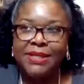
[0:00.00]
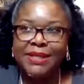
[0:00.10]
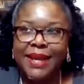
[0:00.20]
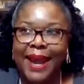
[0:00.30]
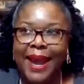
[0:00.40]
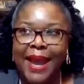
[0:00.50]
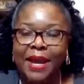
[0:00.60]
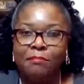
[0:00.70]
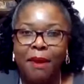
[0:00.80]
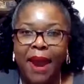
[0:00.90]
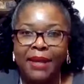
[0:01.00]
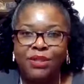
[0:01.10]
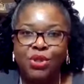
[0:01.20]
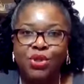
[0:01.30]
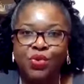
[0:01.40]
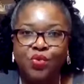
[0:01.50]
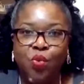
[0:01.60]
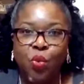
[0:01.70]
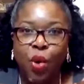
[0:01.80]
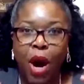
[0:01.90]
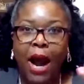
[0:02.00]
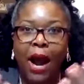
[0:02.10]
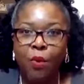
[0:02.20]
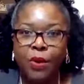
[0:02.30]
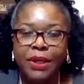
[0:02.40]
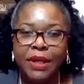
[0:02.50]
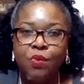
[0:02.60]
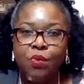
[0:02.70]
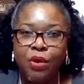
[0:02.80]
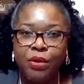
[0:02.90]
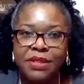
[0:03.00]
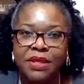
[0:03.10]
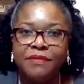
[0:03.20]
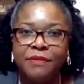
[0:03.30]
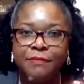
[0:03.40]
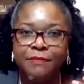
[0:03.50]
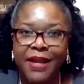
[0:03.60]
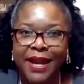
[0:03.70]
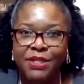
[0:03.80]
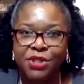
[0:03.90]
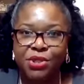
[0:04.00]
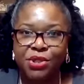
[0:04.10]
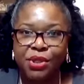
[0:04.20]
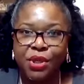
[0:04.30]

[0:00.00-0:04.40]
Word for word: to add back to you outwardly works of the flesh